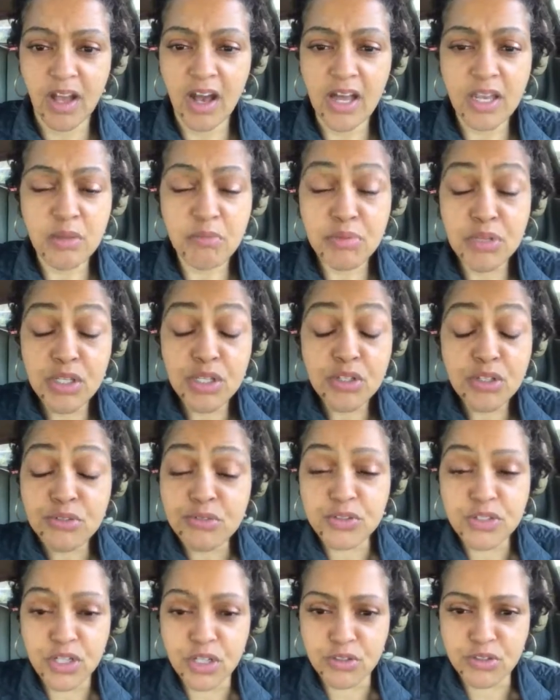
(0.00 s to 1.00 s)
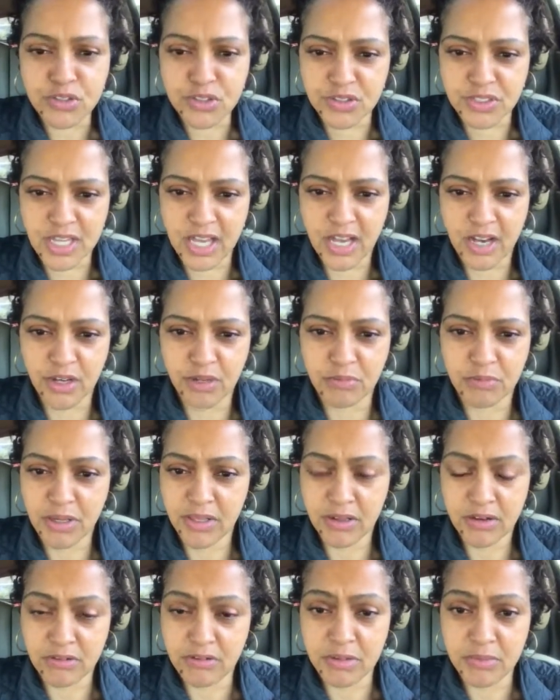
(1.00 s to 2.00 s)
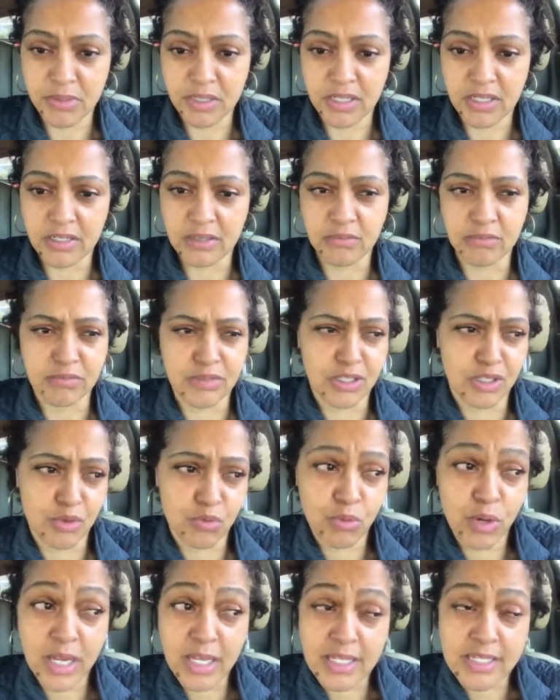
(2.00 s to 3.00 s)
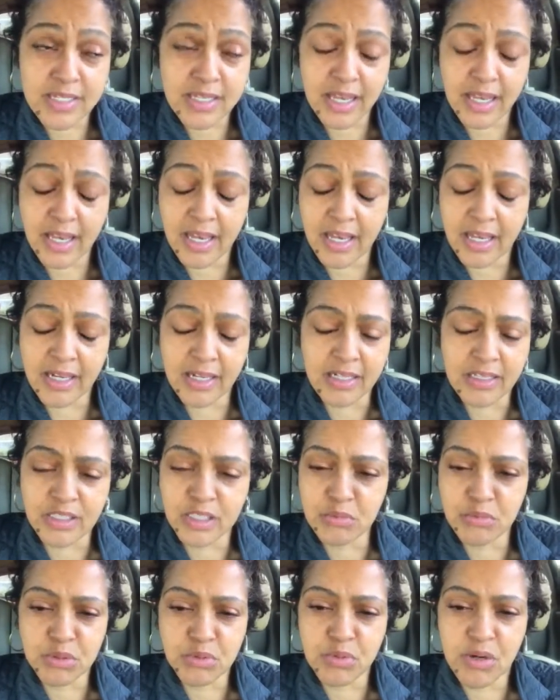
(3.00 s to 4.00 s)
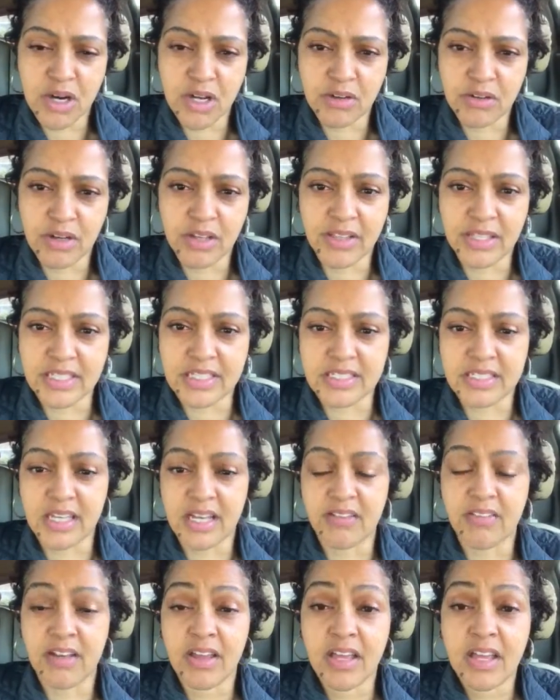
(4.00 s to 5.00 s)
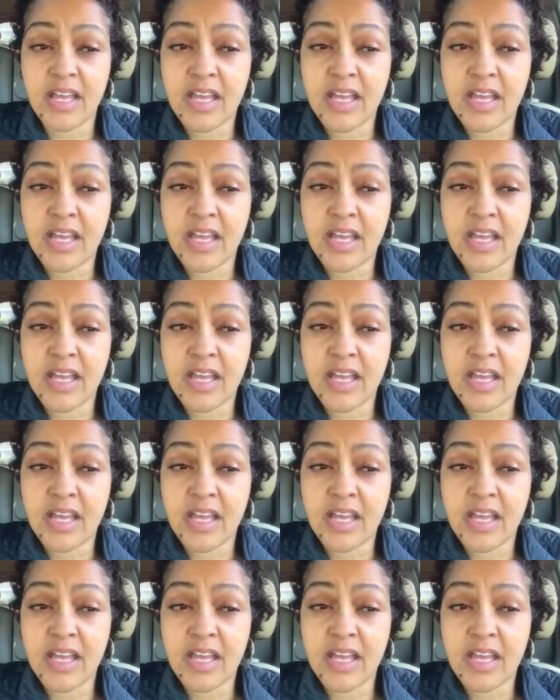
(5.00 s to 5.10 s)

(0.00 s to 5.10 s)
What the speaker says: on a beautiful coastal town by the Caribbean, you know, white sand, clear blue water, all that stuff.